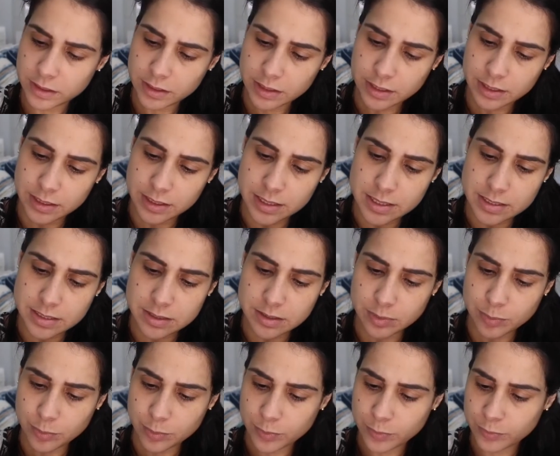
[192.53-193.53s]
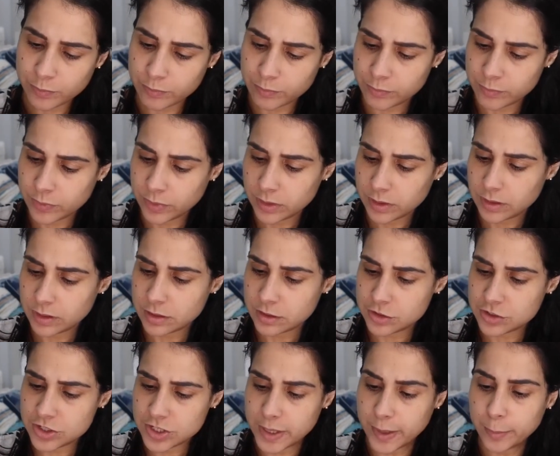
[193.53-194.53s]
it is in the
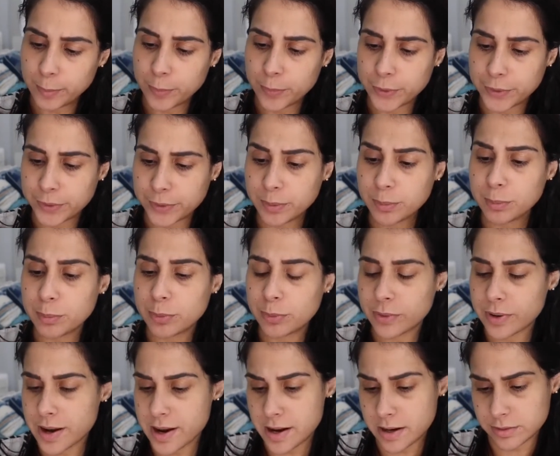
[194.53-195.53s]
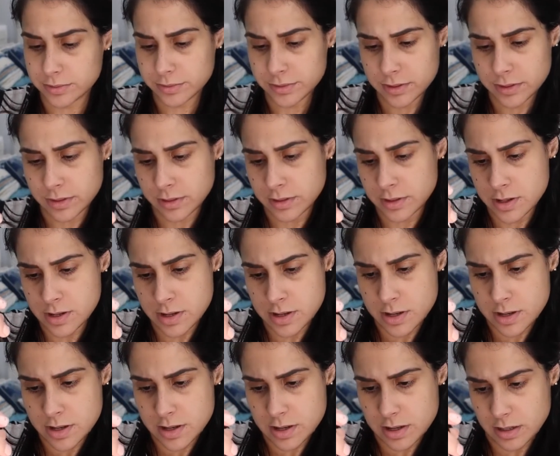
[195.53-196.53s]
shade Pearl Brown.
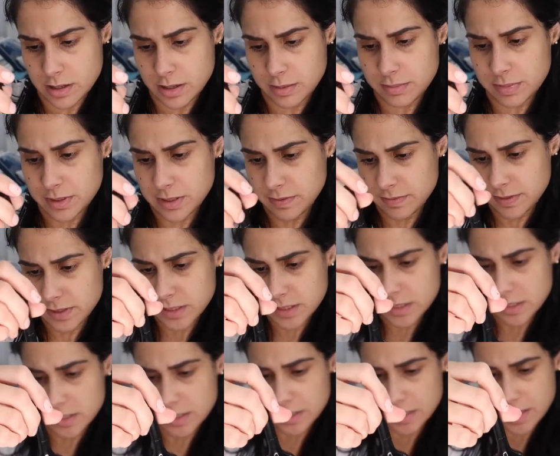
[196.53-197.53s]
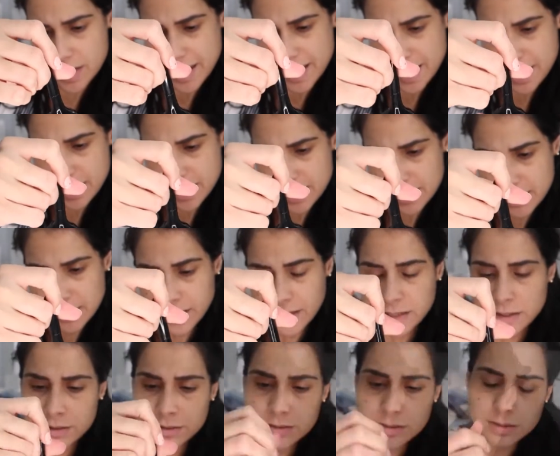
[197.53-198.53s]
I believe this is an
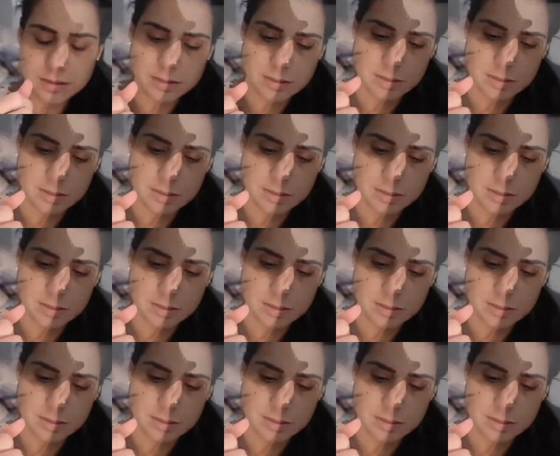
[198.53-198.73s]
eyeliner.